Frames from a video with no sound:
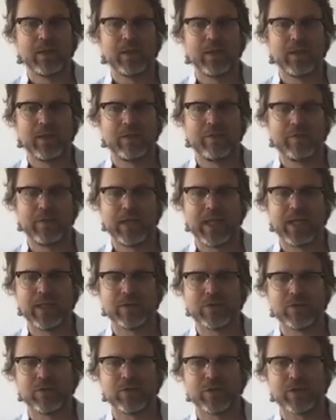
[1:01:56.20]
if it
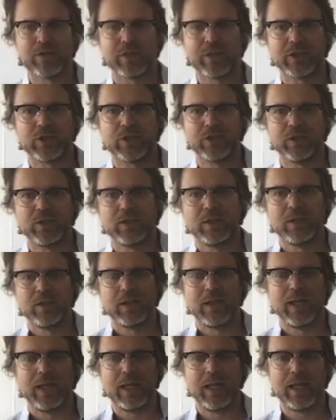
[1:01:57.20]
has jurisdiction,
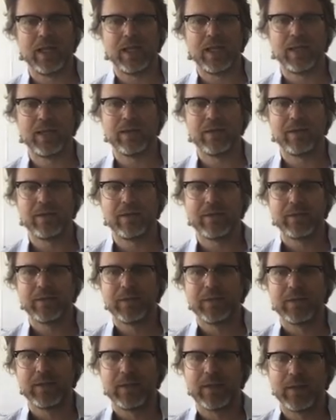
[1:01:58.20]
and
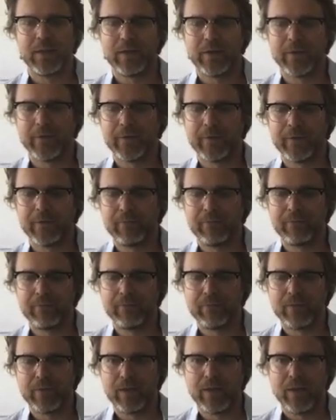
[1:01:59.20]

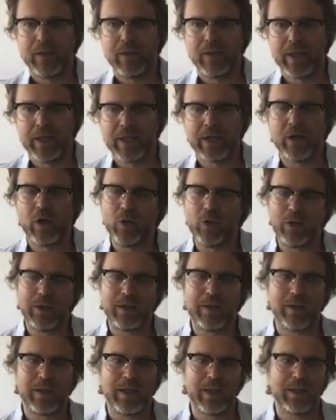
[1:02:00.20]
then and only
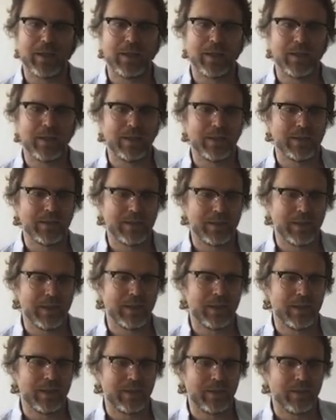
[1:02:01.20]
then is
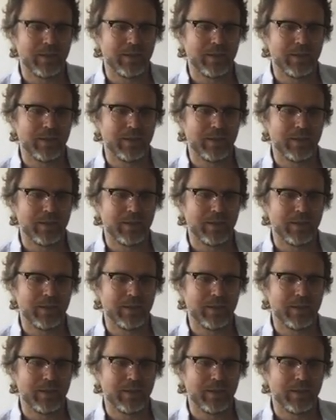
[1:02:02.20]
there